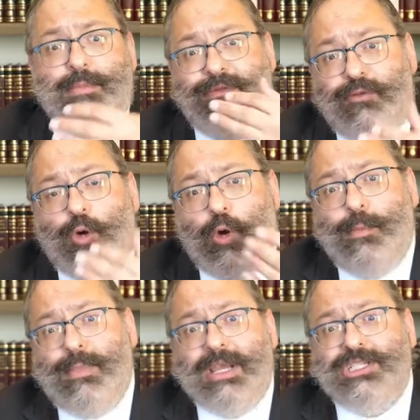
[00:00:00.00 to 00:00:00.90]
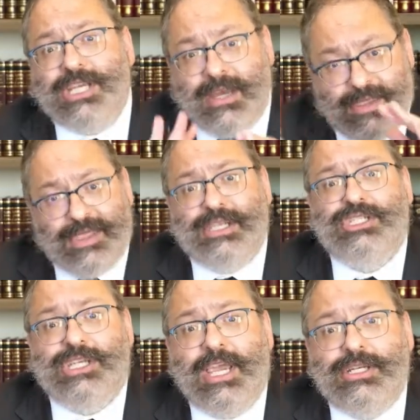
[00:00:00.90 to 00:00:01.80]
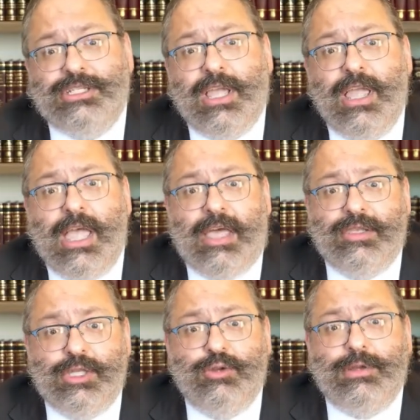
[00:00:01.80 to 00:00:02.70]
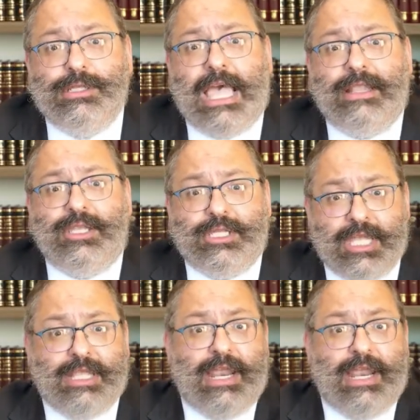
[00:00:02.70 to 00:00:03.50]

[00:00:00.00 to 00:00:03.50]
That before churban bayasheni, things changed and the students had to sit.